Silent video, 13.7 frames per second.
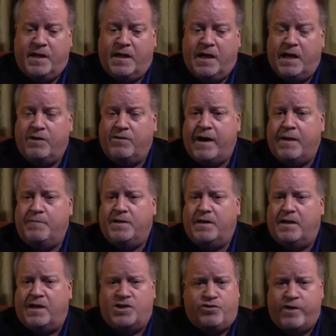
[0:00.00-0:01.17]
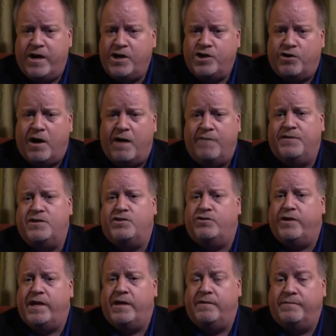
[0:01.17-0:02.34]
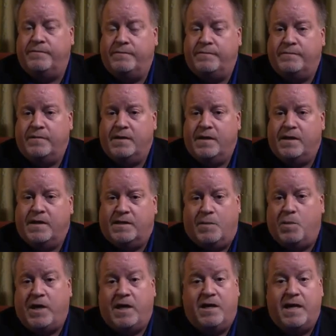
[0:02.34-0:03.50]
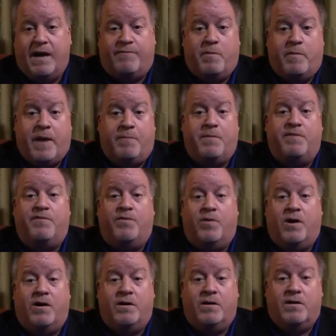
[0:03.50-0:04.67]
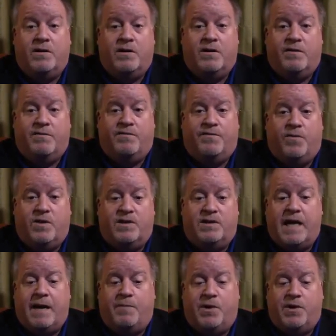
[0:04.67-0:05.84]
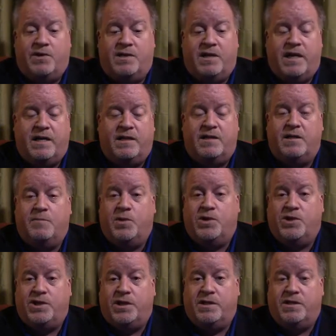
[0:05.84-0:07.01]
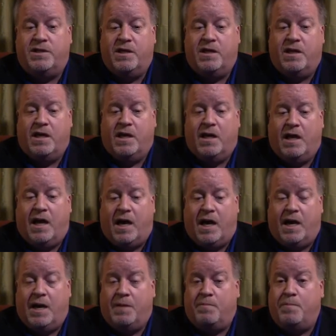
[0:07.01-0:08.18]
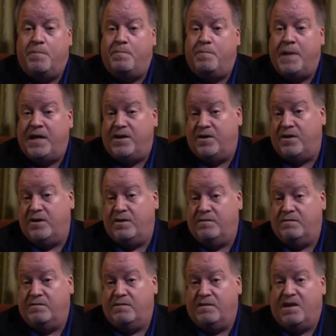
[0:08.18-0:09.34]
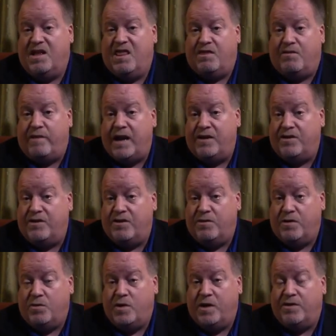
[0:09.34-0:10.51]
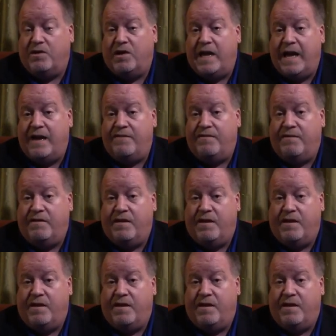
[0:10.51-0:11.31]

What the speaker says: He grabbed a stranger off the street, someone he'd never met before, forced that person into the bushes, beat her, threatened her with her life,